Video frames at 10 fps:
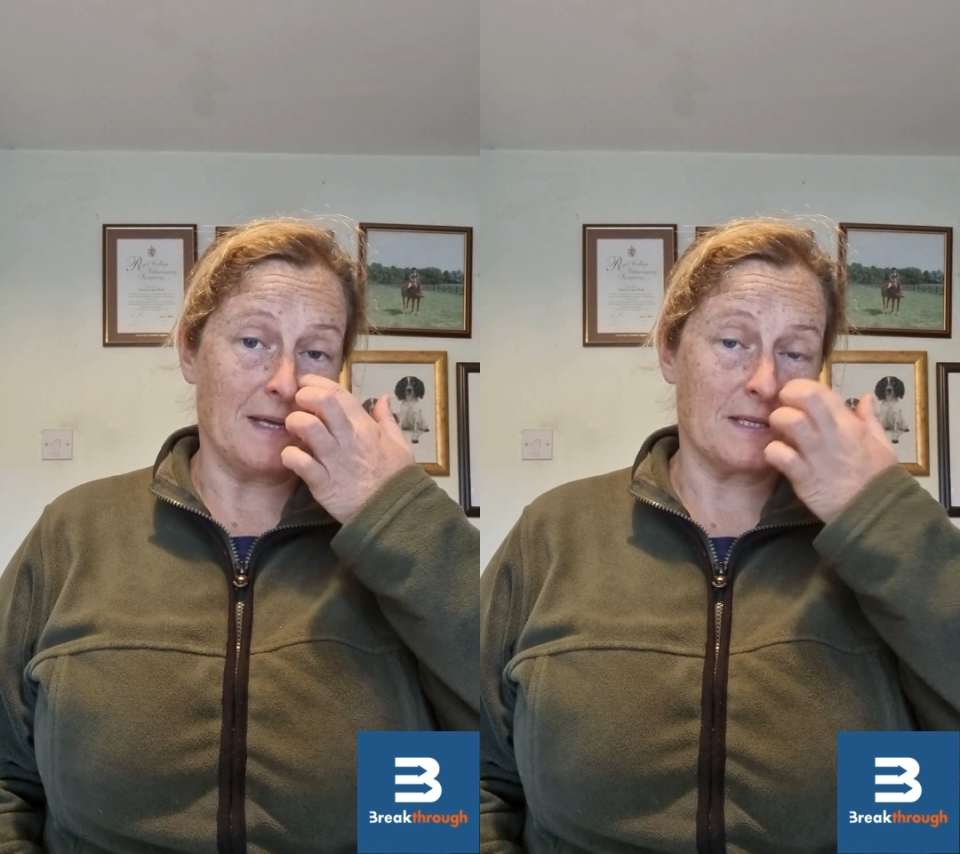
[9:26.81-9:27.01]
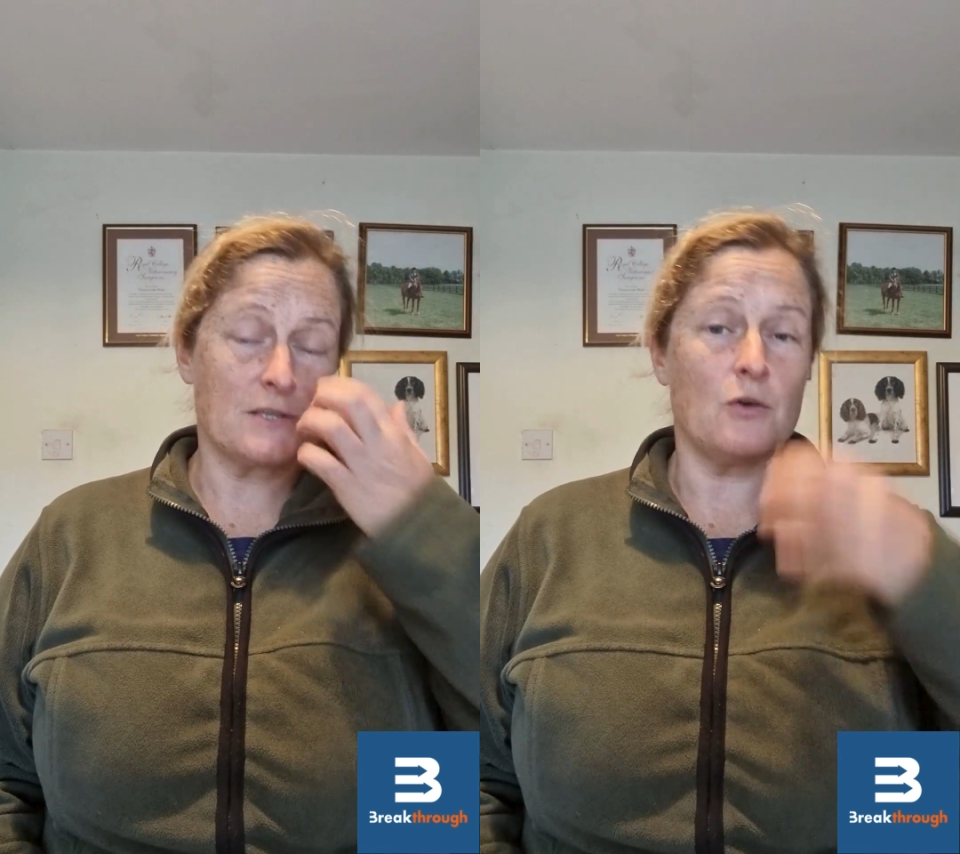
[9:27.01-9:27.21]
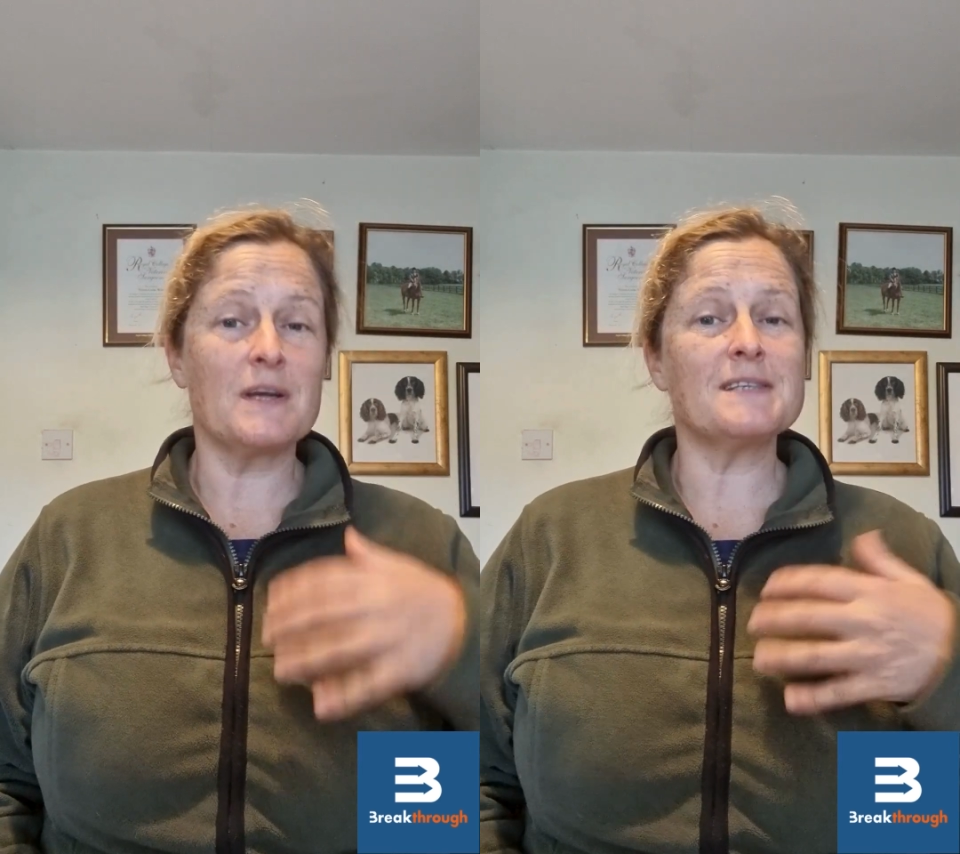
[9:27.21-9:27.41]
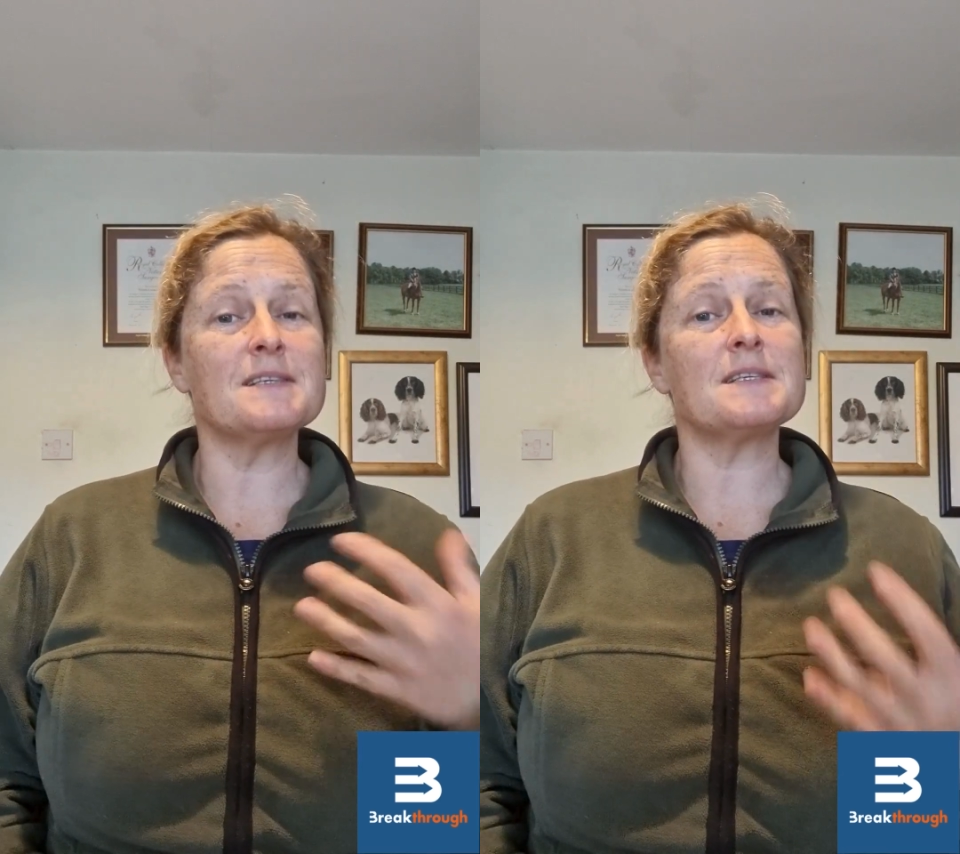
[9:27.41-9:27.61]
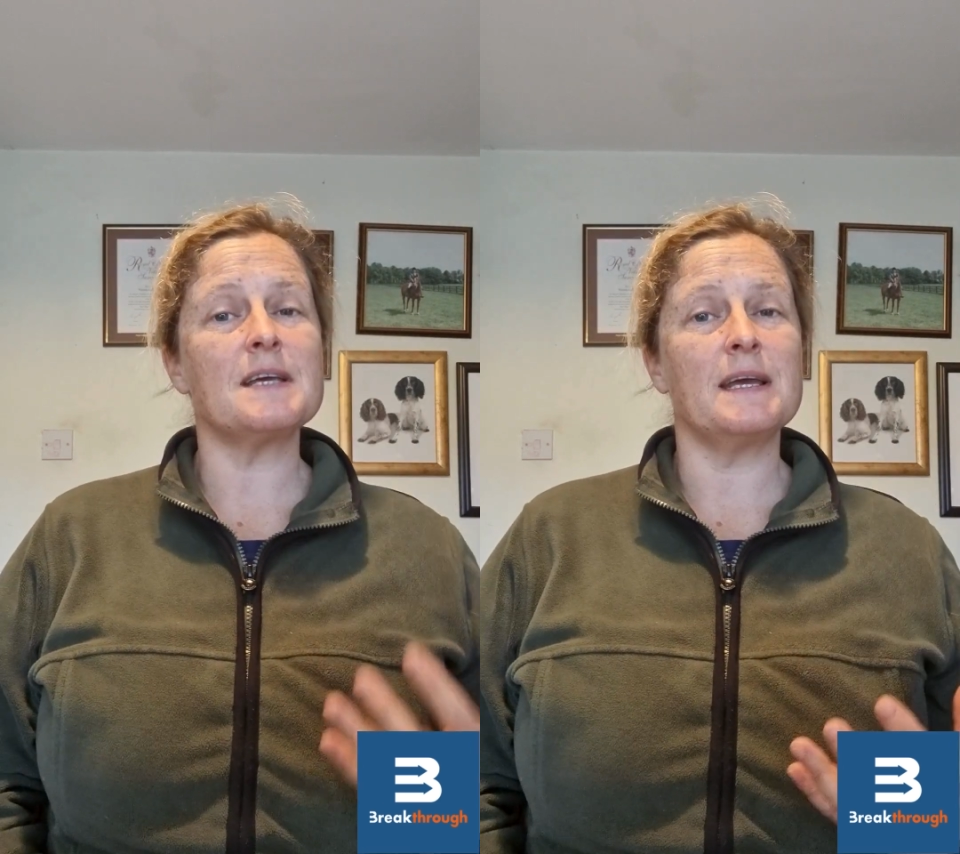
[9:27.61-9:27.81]
So the dog
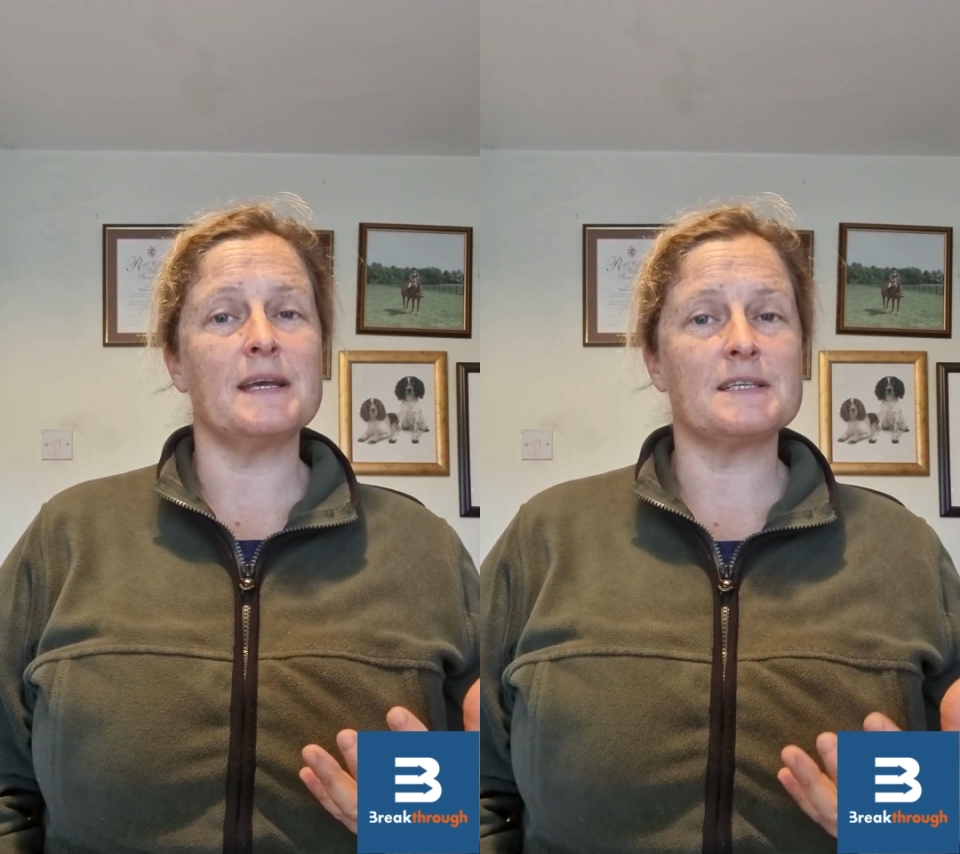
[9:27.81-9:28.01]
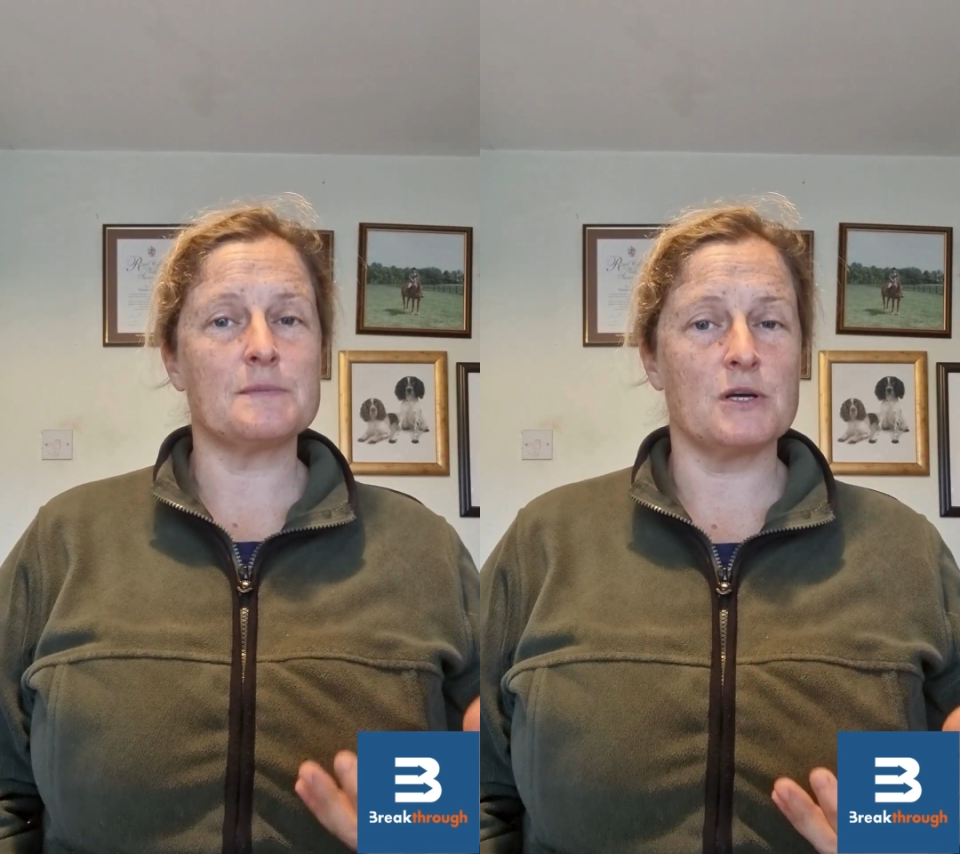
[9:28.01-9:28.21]
isn't seeing it so